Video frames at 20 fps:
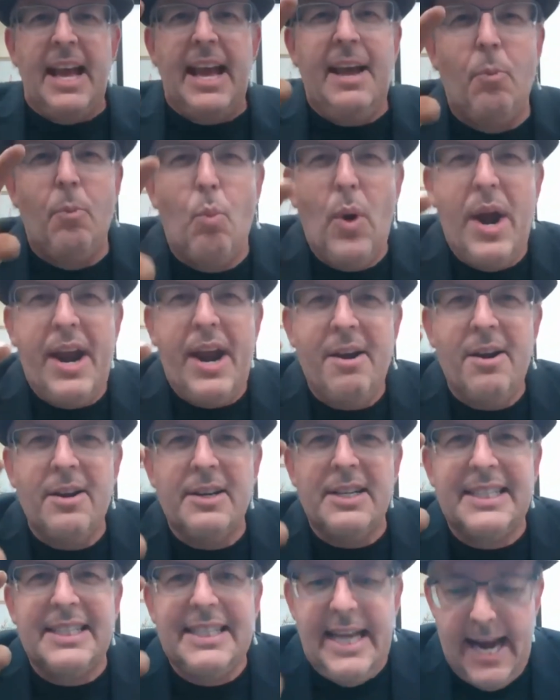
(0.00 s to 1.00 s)
And where
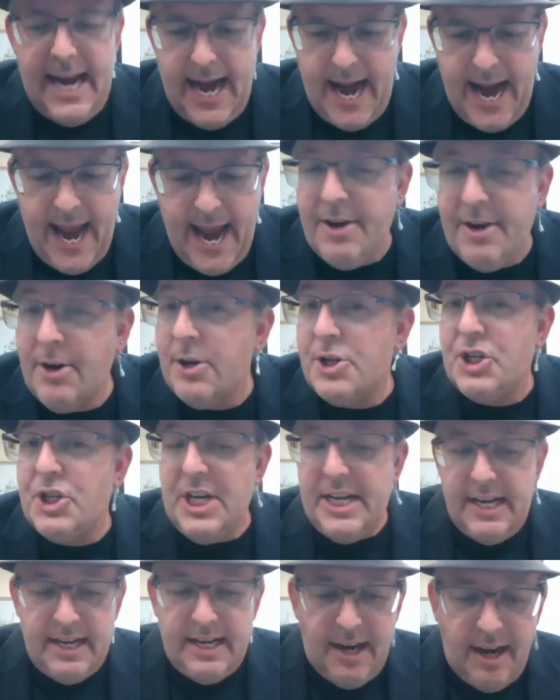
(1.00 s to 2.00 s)
does the
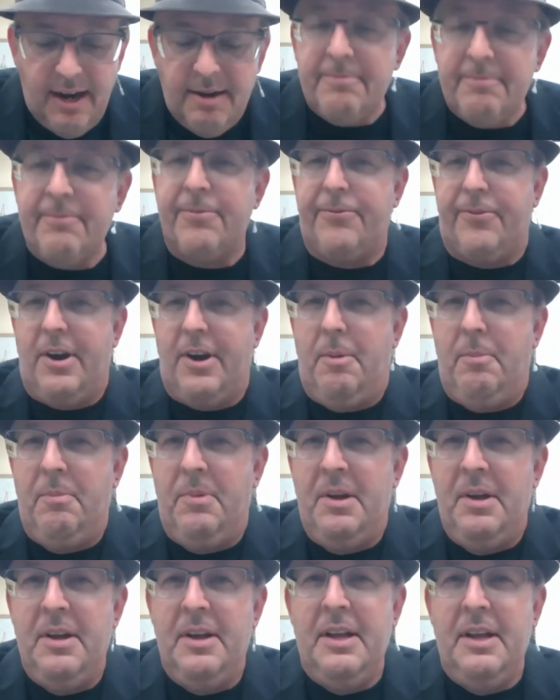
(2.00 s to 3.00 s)
energy come
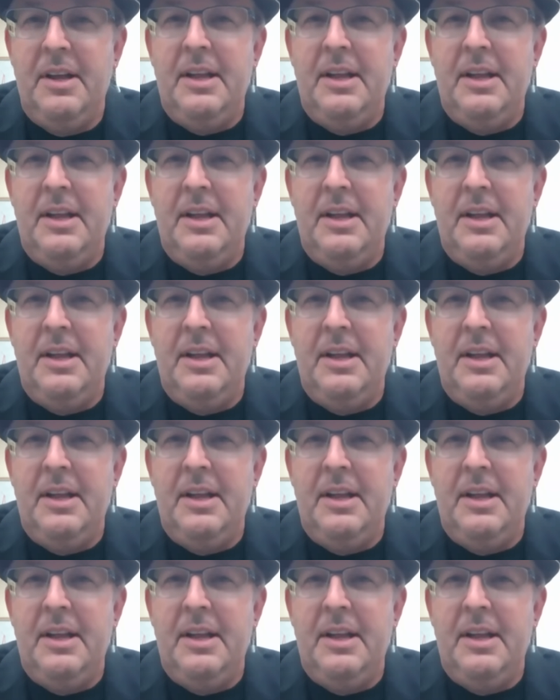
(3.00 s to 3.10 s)
from